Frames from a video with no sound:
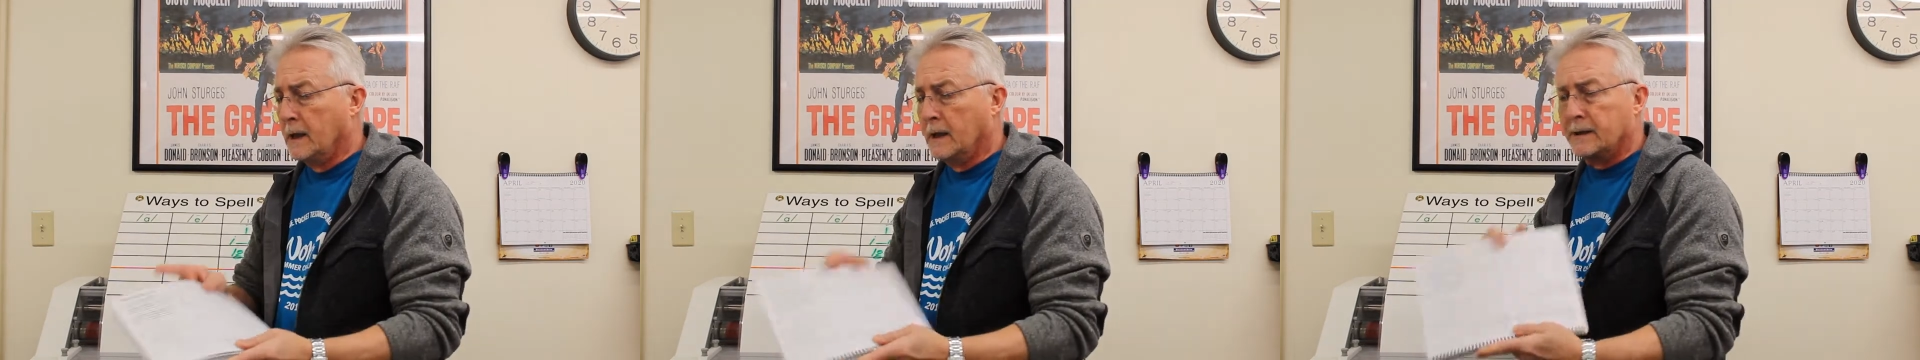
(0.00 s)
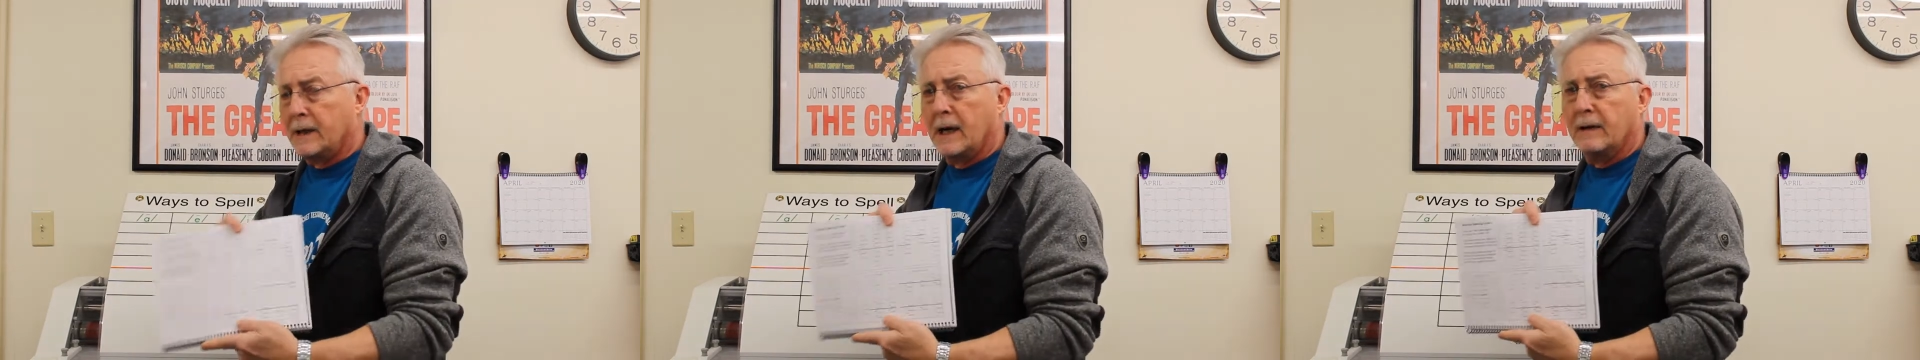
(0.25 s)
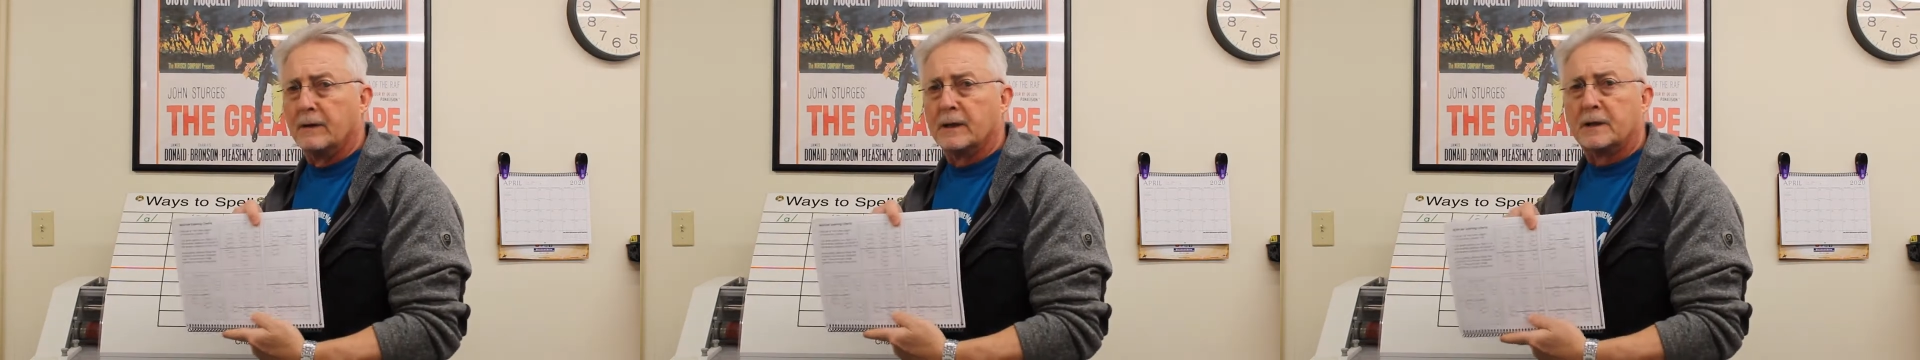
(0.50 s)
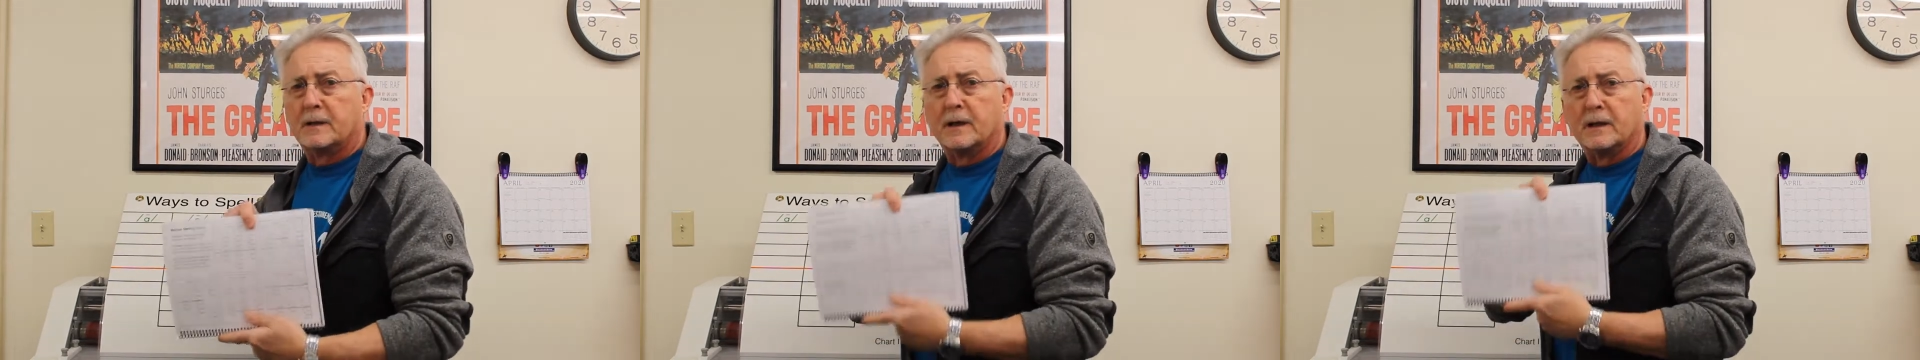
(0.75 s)
It's kind of a
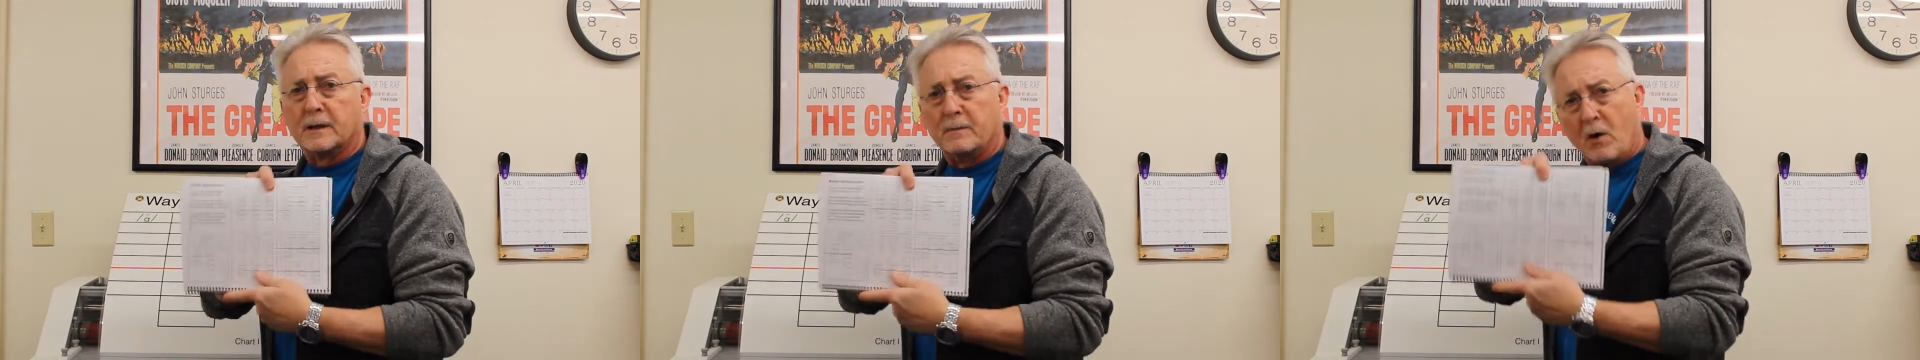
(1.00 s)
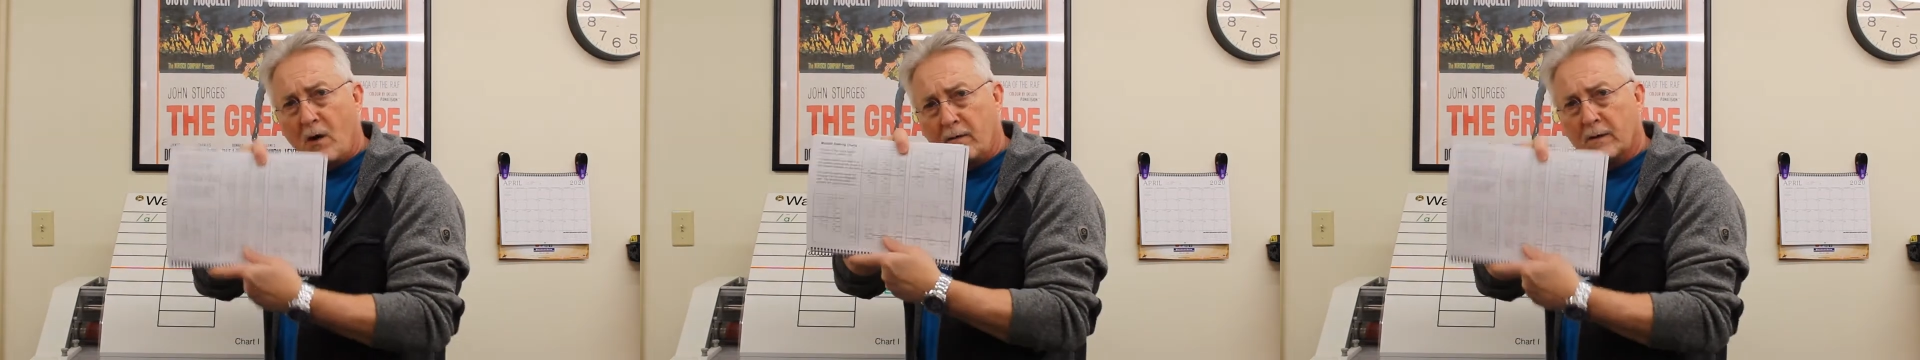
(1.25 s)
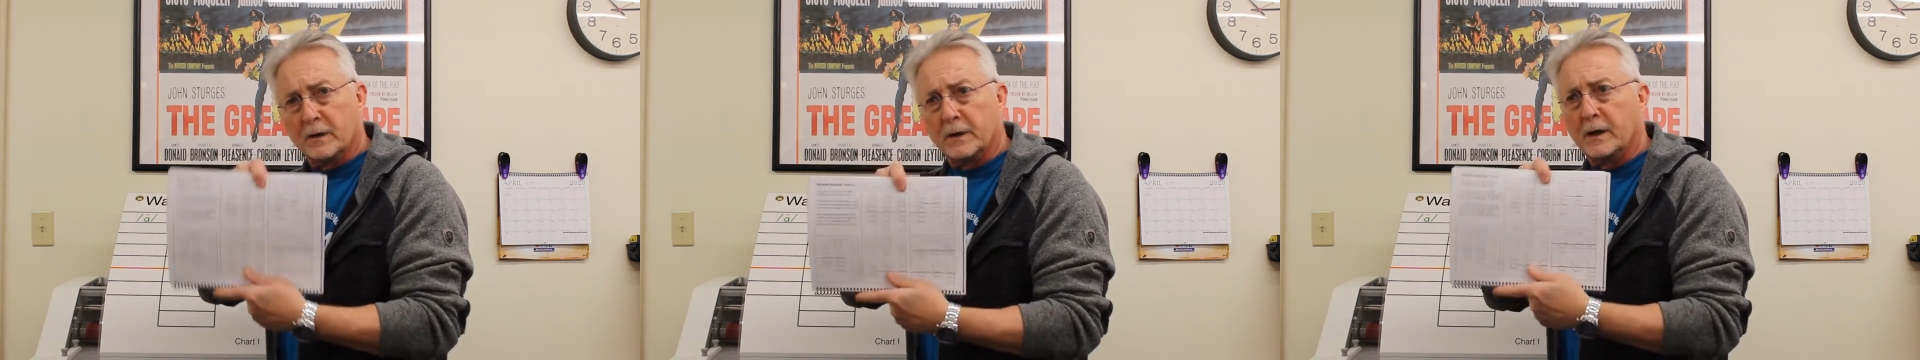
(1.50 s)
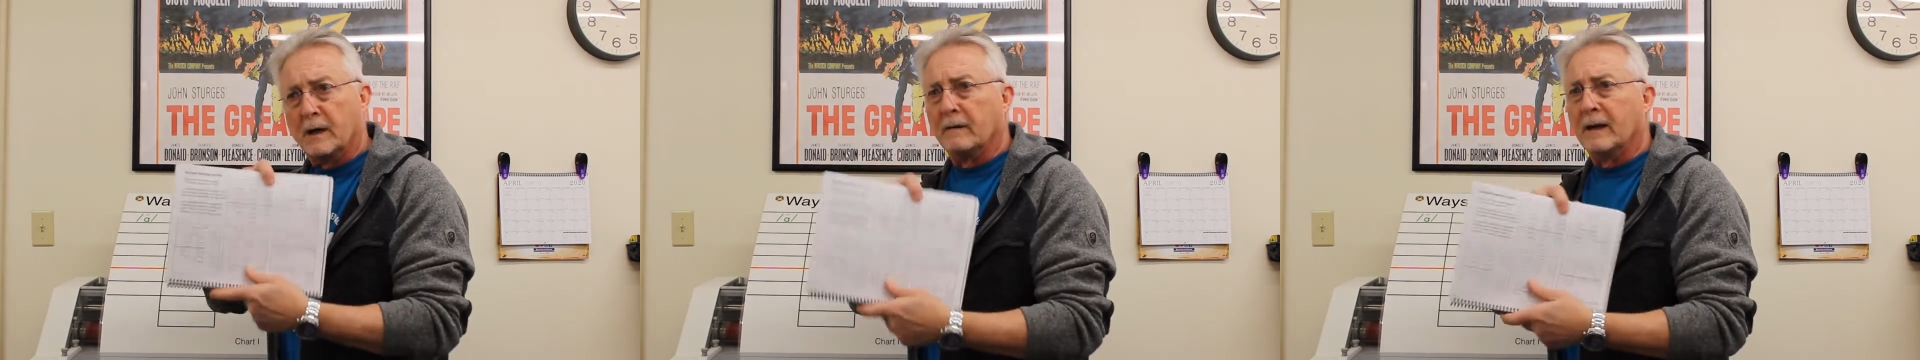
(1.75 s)
small
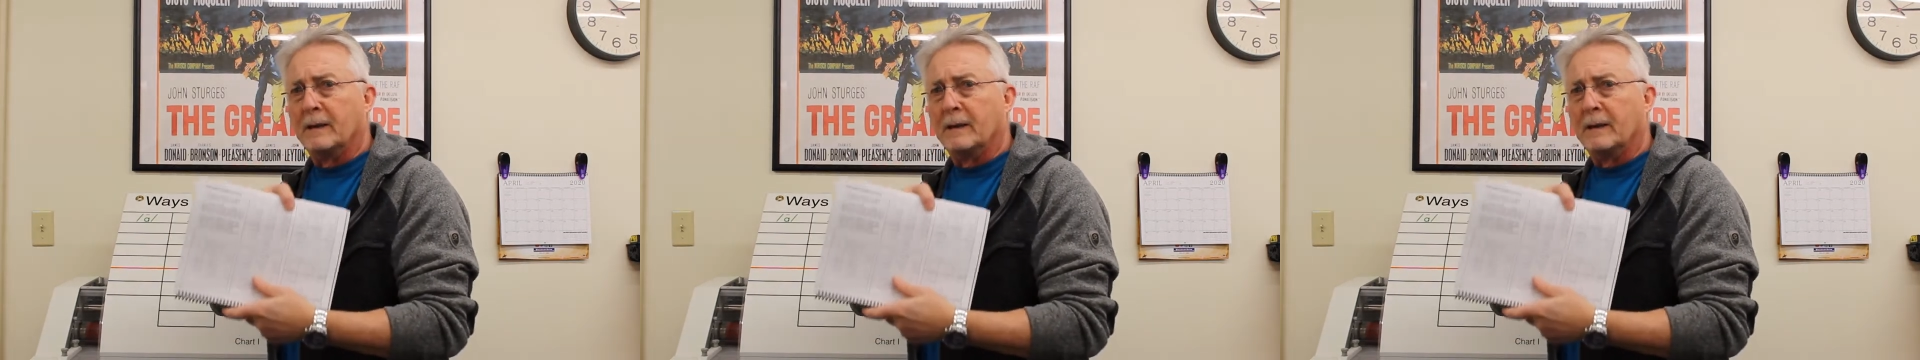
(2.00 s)
version of it.